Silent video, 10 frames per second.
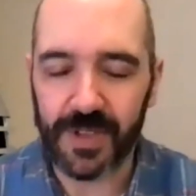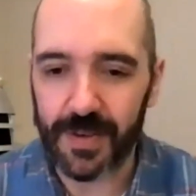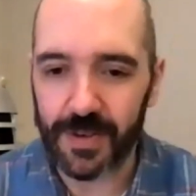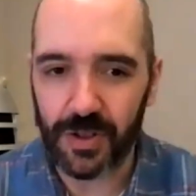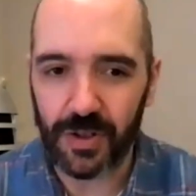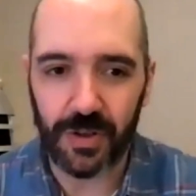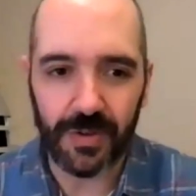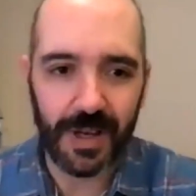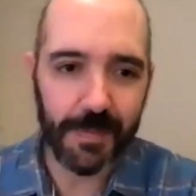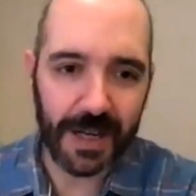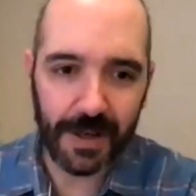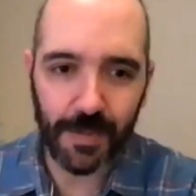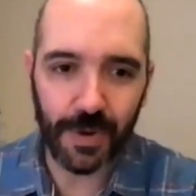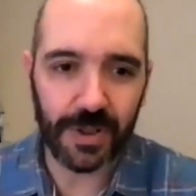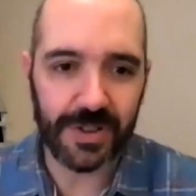David, you know, you came back and
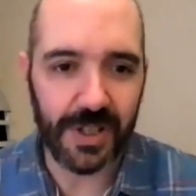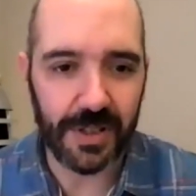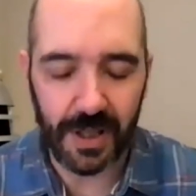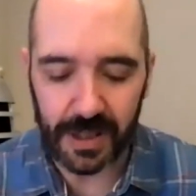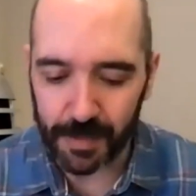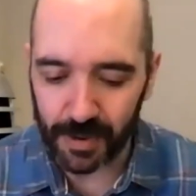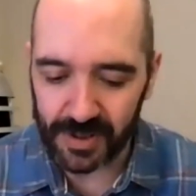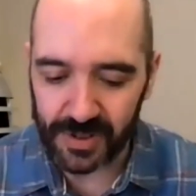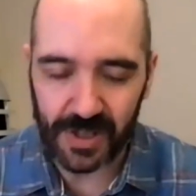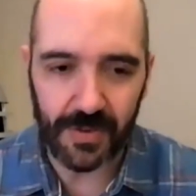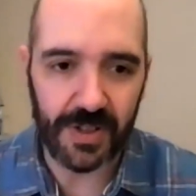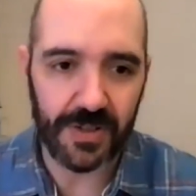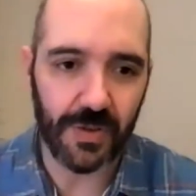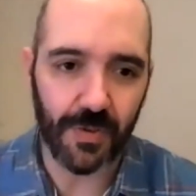worked in the modern series.